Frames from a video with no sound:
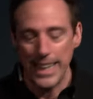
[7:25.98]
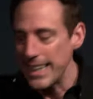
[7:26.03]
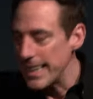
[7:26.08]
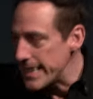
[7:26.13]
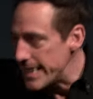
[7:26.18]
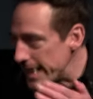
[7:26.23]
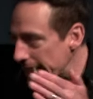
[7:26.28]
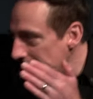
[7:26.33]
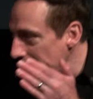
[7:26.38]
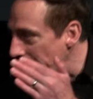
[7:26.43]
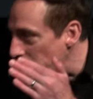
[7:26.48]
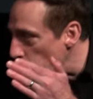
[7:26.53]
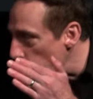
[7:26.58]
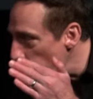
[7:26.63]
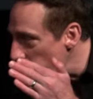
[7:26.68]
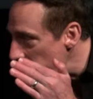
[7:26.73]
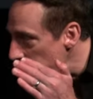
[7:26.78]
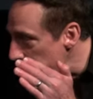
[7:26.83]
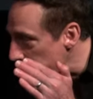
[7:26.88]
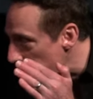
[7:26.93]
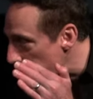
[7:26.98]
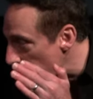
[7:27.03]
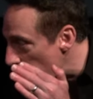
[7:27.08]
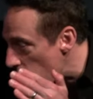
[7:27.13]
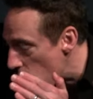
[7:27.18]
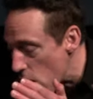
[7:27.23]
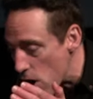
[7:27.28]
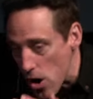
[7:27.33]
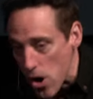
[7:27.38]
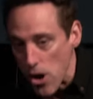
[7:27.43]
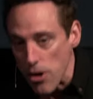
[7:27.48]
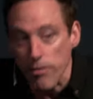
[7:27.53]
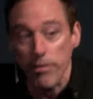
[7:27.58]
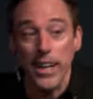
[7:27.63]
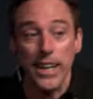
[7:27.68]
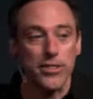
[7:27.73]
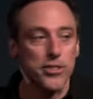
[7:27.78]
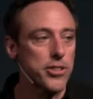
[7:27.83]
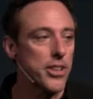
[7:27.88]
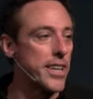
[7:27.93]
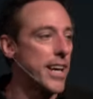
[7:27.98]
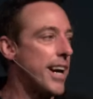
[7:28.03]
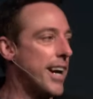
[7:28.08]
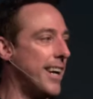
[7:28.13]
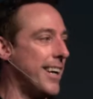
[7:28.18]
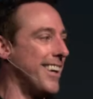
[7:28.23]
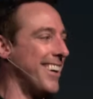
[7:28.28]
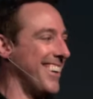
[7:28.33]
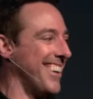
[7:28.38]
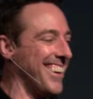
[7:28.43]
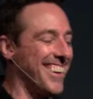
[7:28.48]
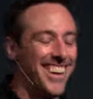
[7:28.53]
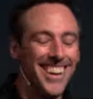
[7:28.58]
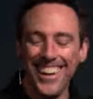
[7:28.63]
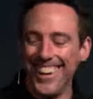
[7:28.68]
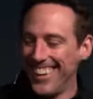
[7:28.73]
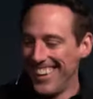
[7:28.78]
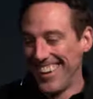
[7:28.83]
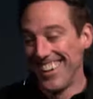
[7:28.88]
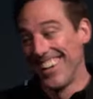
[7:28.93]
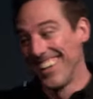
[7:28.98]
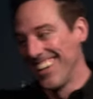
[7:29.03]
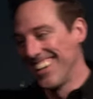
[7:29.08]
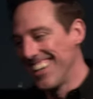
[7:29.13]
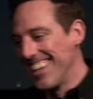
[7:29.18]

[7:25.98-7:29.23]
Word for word: to get away from her, right? So, that,